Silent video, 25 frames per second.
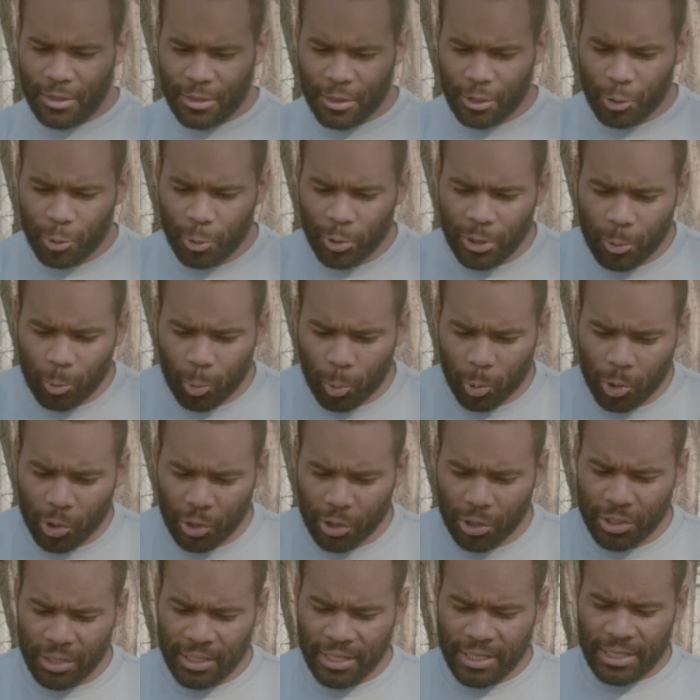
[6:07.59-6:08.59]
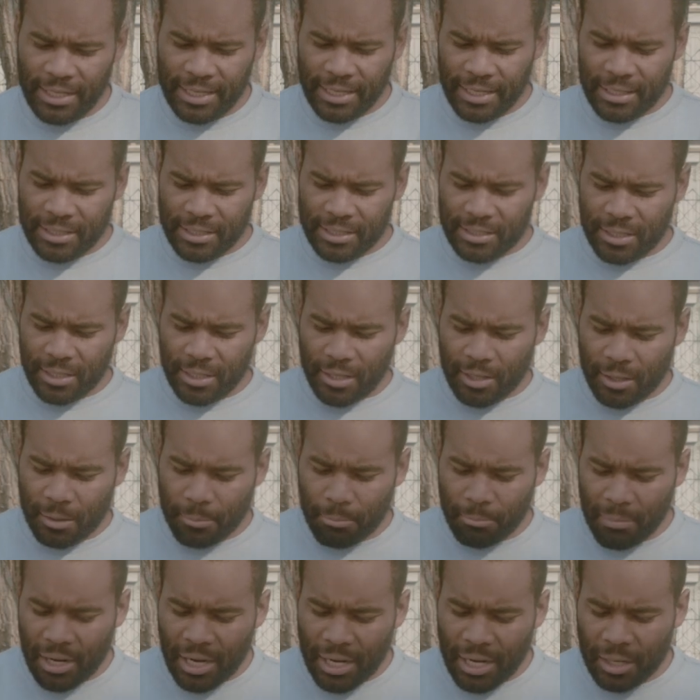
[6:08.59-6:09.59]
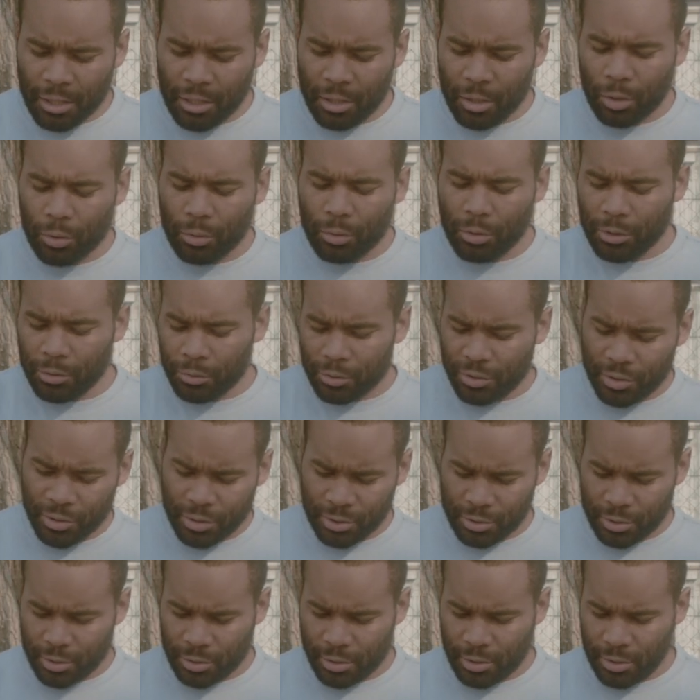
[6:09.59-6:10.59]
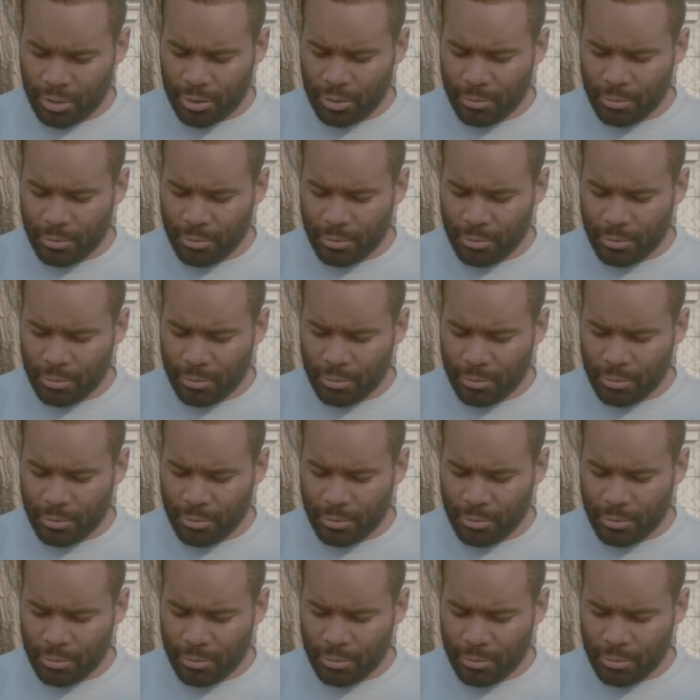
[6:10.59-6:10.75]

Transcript: The Greek word is koros,